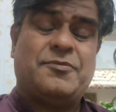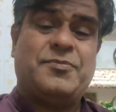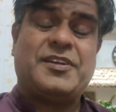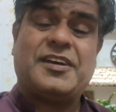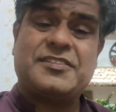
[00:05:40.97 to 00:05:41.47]

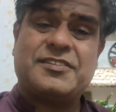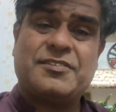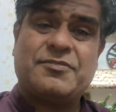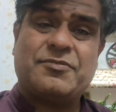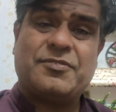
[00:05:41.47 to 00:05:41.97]

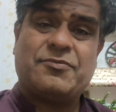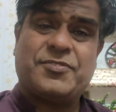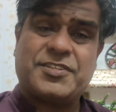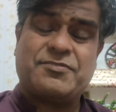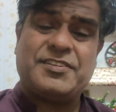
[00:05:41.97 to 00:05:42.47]
Because
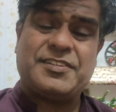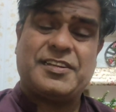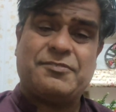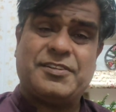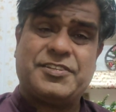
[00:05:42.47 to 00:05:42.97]
first reason
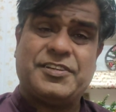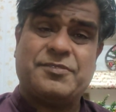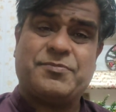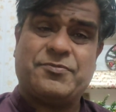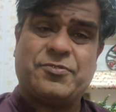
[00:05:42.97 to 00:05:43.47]
I will
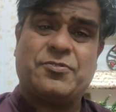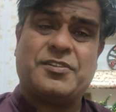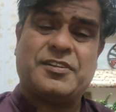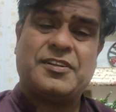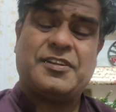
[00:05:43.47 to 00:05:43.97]
share,
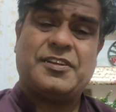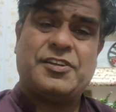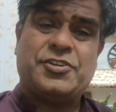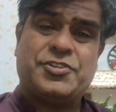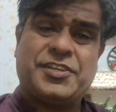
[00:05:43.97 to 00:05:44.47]
before
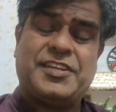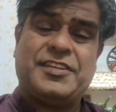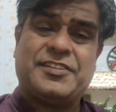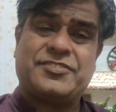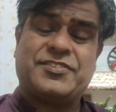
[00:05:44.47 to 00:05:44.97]

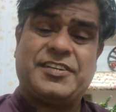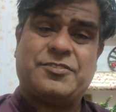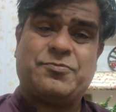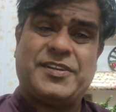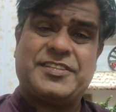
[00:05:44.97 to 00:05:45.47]
sharing the
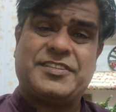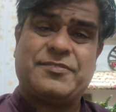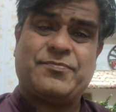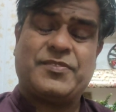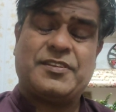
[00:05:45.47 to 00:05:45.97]

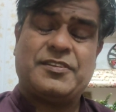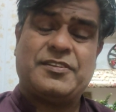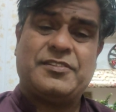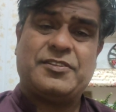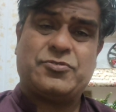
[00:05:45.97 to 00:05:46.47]
statements
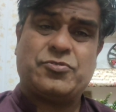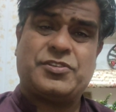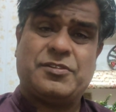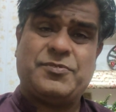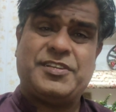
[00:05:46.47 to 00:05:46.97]
the
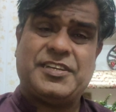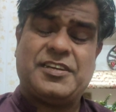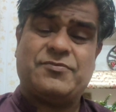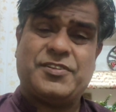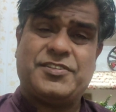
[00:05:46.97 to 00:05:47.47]
social media
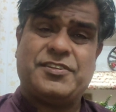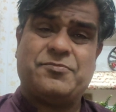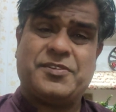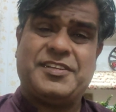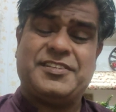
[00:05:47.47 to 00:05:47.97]
of the
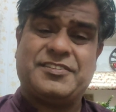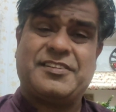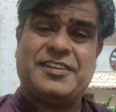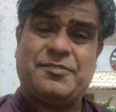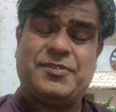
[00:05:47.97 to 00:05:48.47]
Germany is
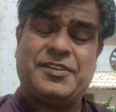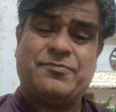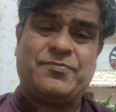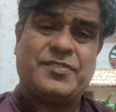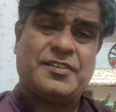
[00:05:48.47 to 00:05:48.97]

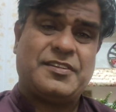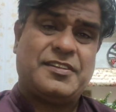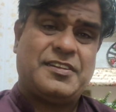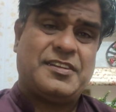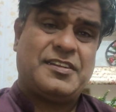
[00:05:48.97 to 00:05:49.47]
claiming,
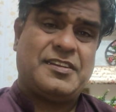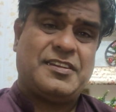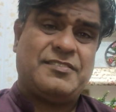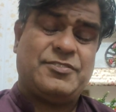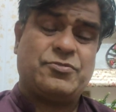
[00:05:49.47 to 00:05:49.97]

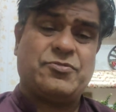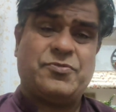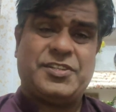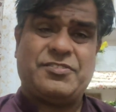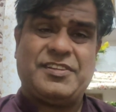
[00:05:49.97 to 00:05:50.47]
due to
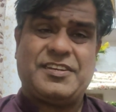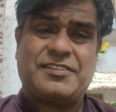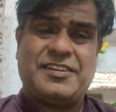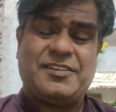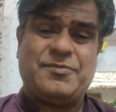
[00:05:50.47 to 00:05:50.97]
which they are
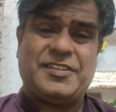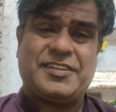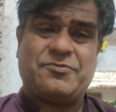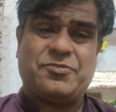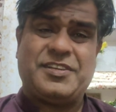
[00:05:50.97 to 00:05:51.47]
claiming
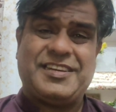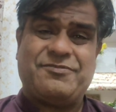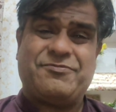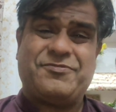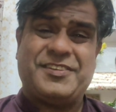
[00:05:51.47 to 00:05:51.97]
that we
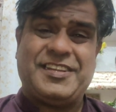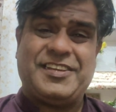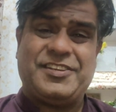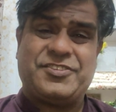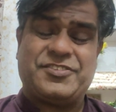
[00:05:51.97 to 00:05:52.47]
have
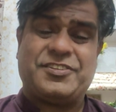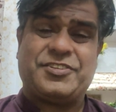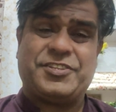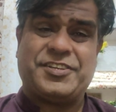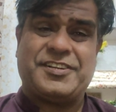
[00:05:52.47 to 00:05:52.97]
finished,
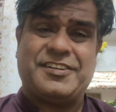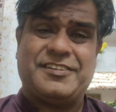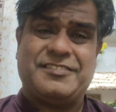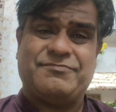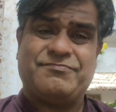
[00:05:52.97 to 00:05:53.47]

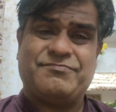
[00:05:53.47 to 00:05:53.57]
shunned